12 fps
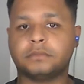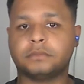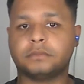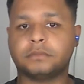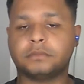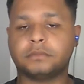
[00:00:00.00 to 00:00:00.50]

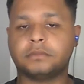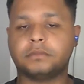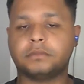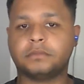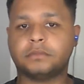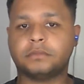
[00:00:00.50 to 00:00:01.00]

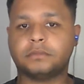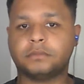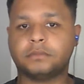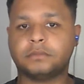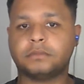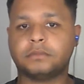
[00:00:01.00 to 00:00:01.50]

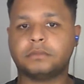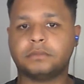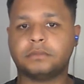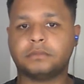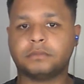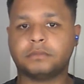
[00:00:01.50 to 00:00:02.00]

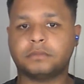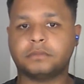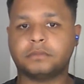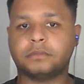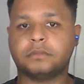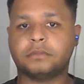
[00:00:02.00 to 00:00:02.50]

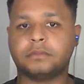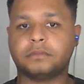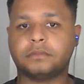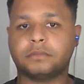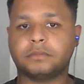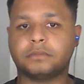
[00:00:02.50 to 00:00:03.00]

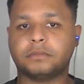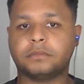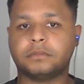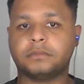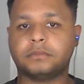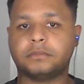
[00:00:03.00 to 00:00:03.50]

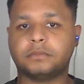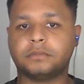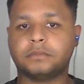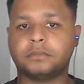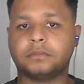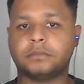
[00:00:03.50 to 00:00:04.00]

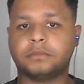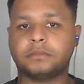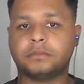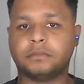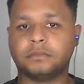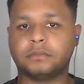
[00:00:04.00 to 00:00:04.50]

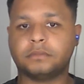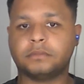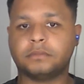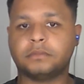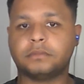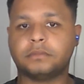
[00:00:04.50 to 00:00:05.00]

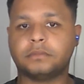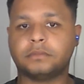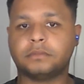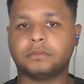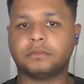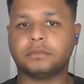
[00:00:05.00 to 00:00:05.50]

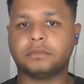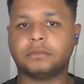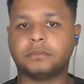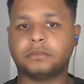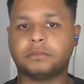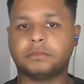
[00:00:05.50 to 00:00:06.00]

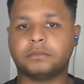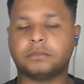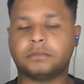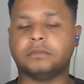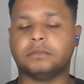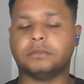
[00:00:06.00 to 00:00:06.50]

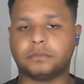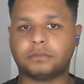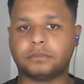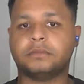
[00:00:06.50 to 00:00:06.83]
(silent)